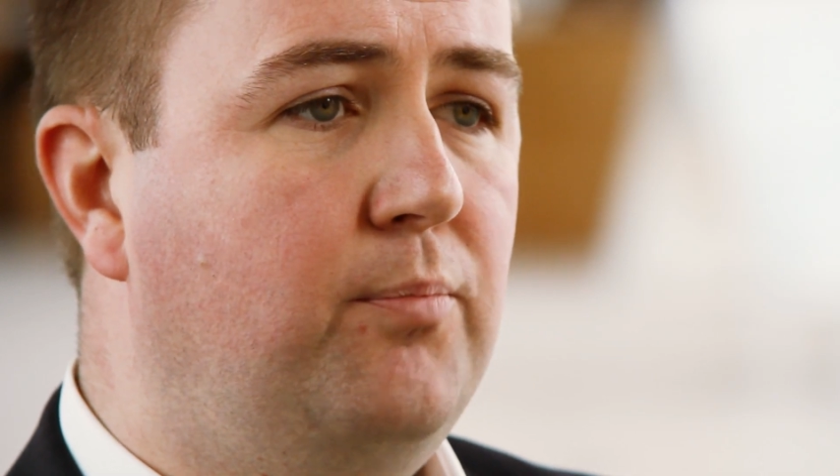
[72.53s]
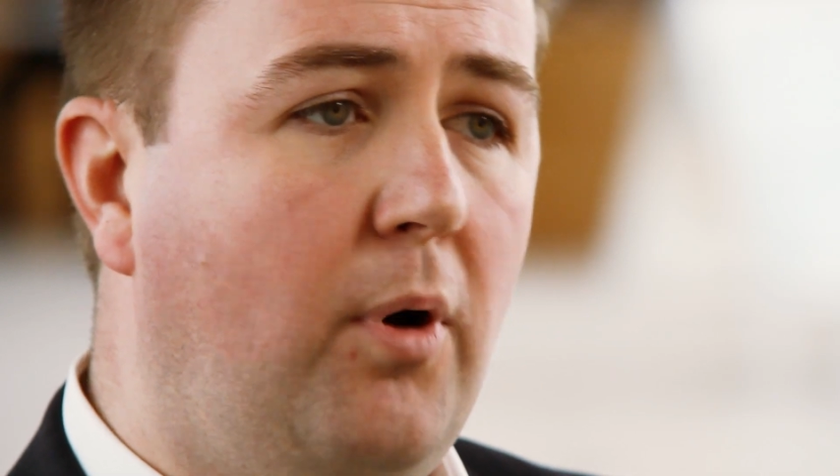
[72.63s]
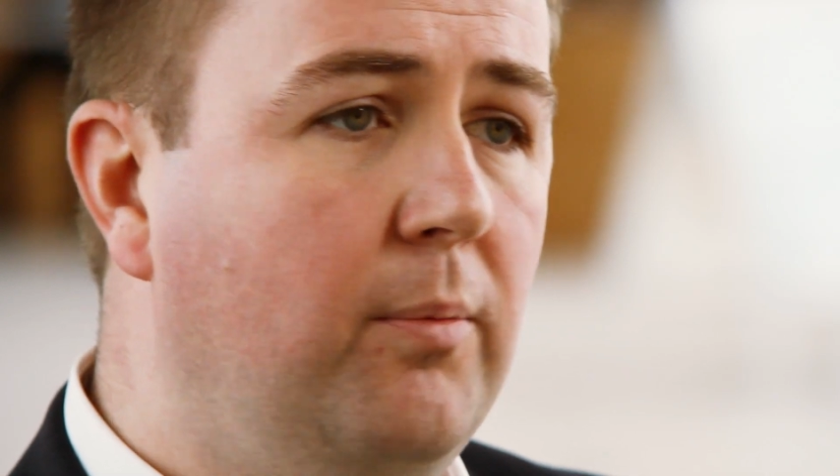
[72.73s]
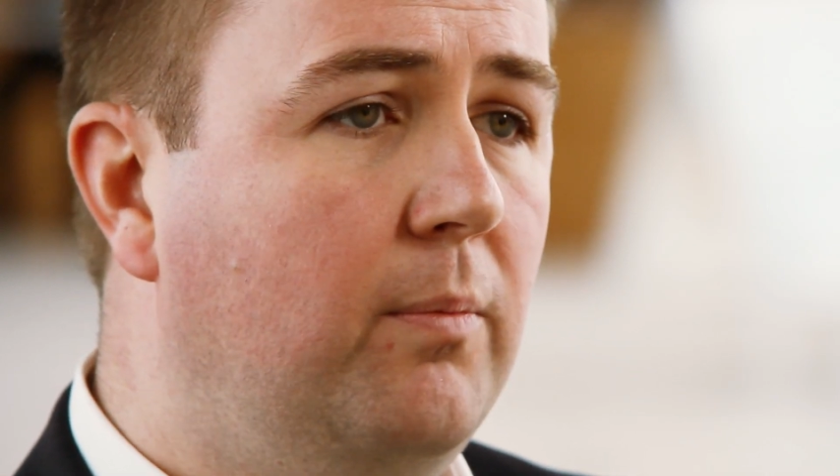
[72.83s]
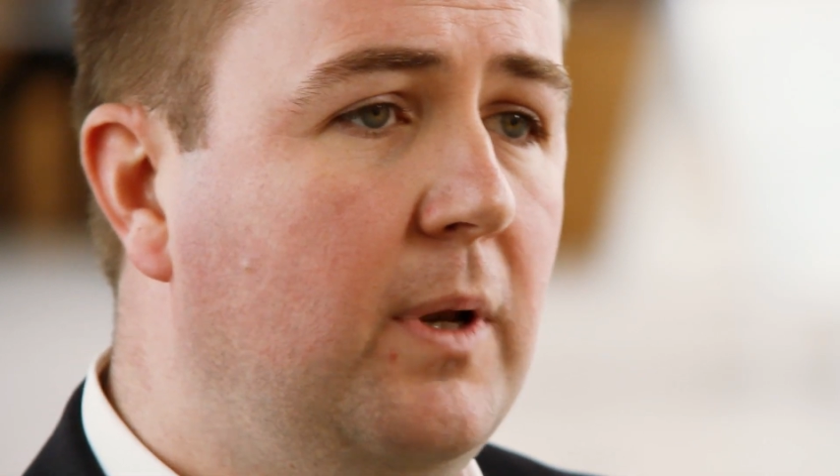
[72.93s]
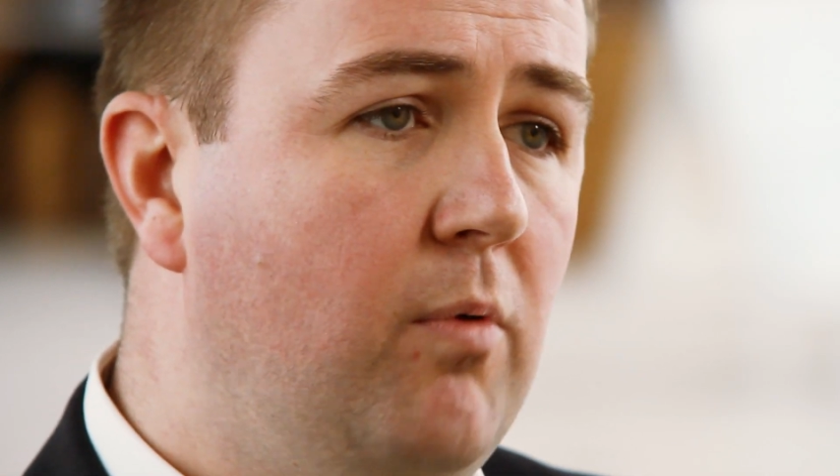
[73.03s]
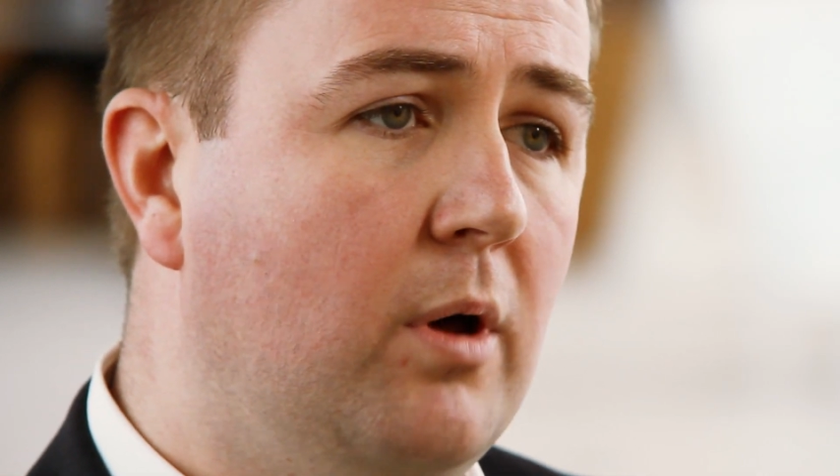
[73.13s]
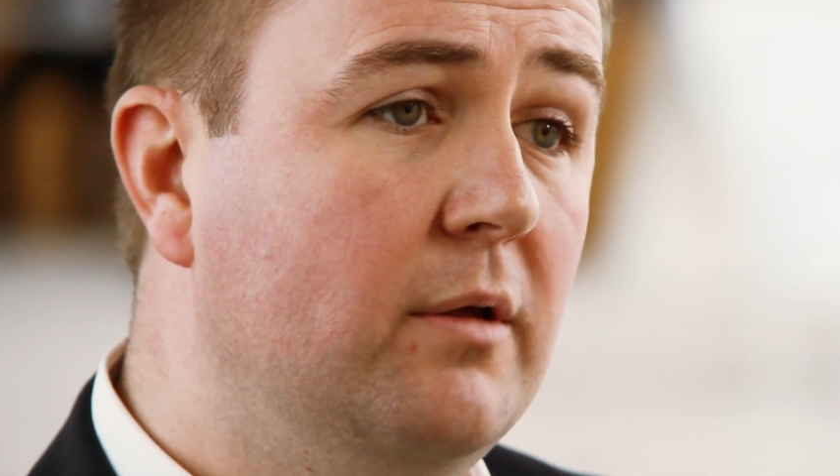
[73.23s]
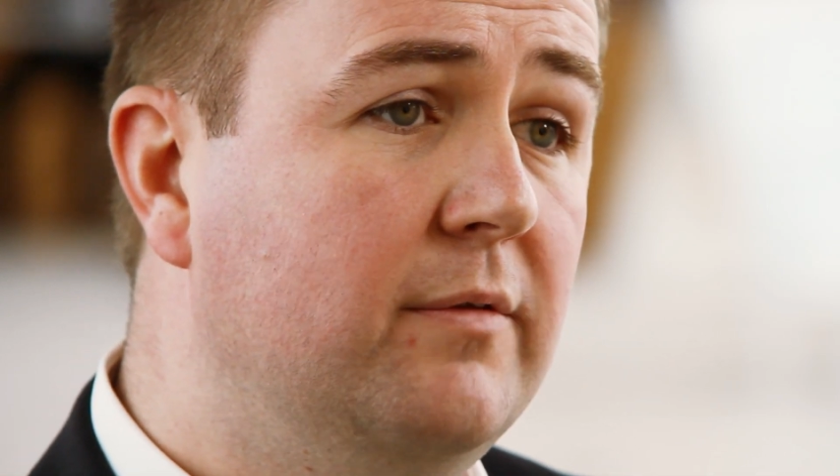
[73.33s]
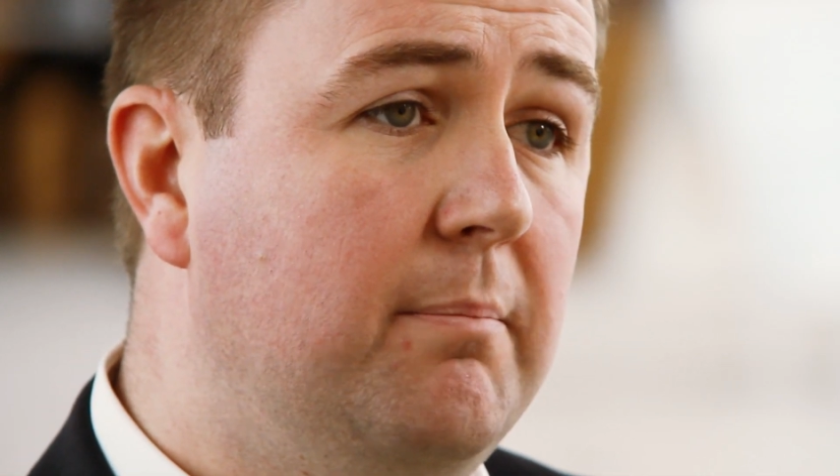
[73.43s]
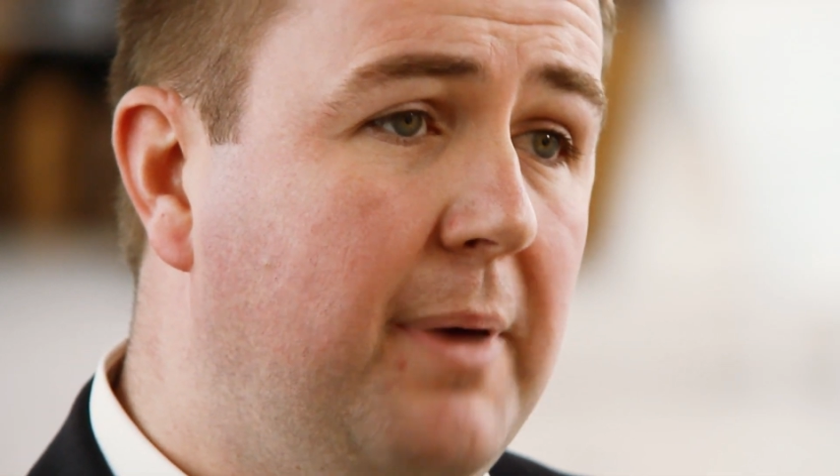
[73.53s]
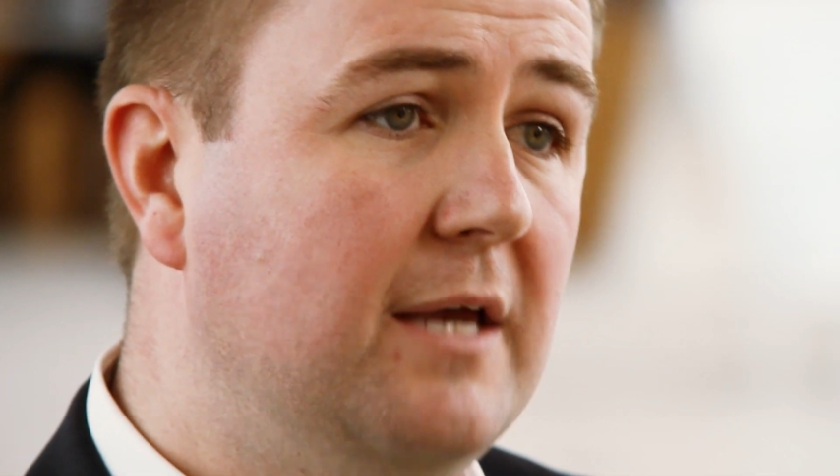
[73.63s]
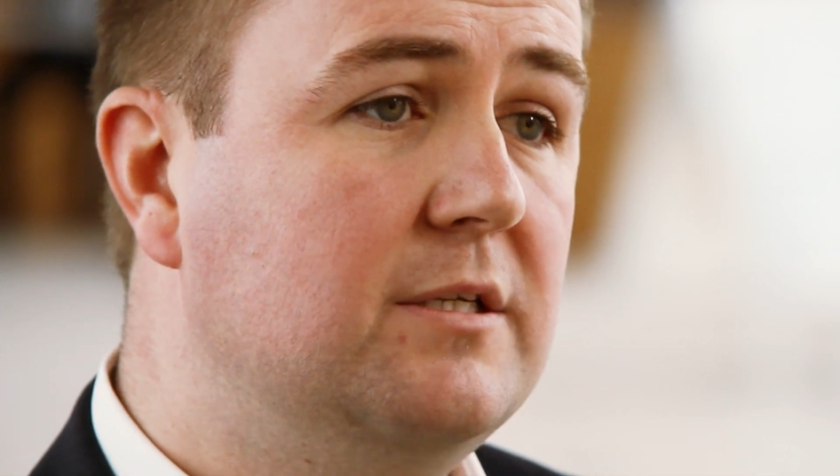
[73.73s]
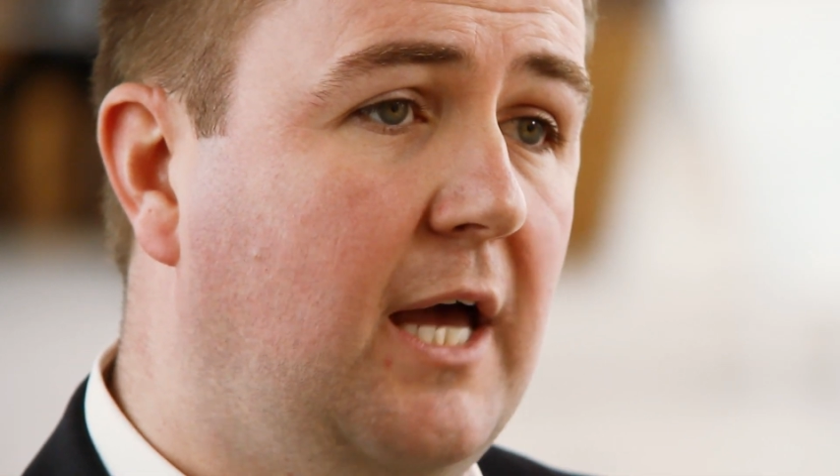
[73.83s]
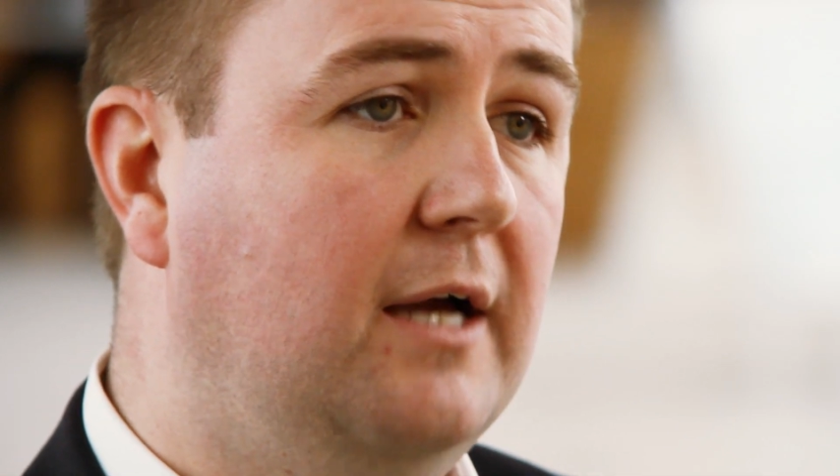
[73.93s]
probably one of the
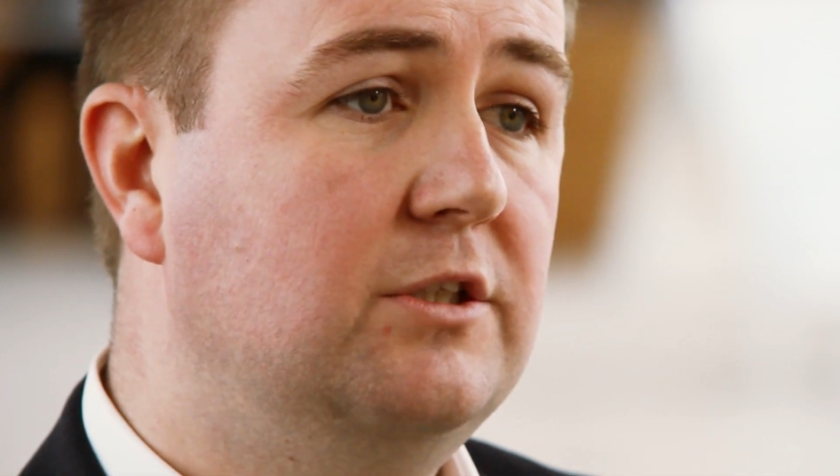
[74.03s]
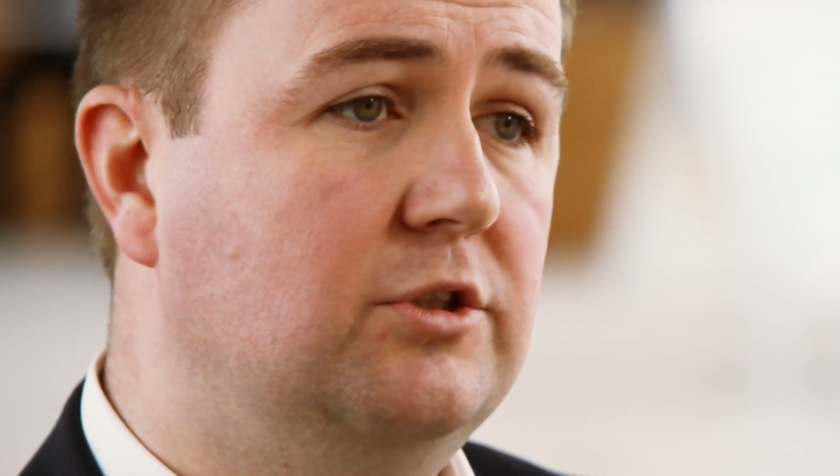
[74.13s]
best case